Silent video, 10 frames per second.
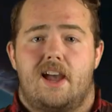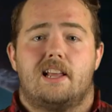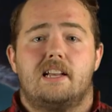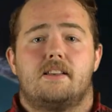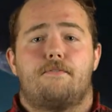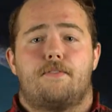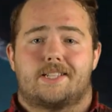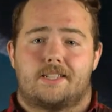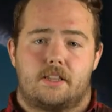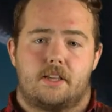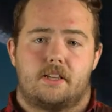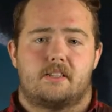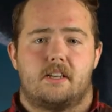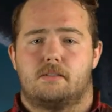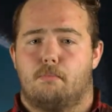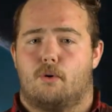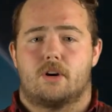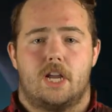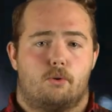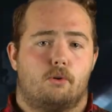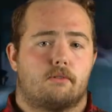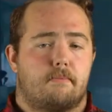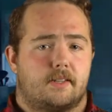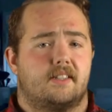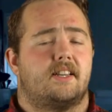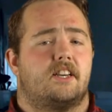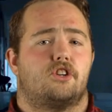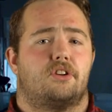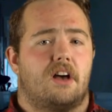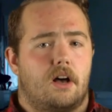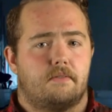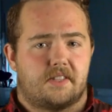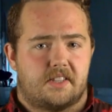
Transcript: An easy fix to this is more equal representation of